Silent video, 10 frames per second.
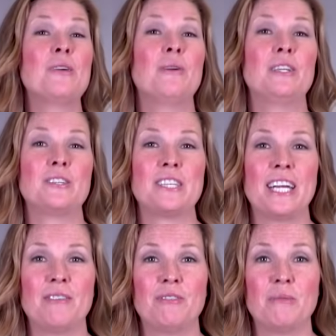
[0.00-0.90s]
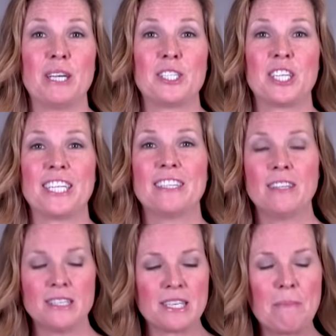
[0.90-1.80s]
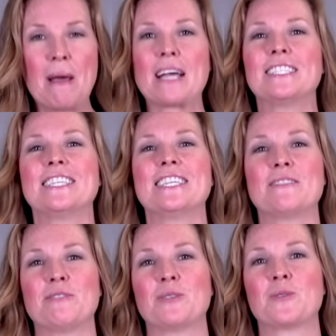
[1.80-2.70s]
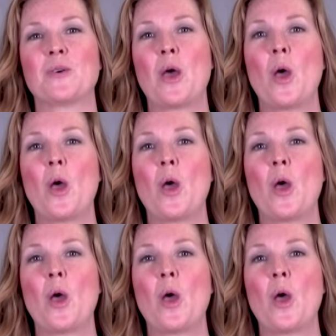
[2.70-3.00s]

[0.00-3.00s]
you understand inflammation, let's get back to these foods.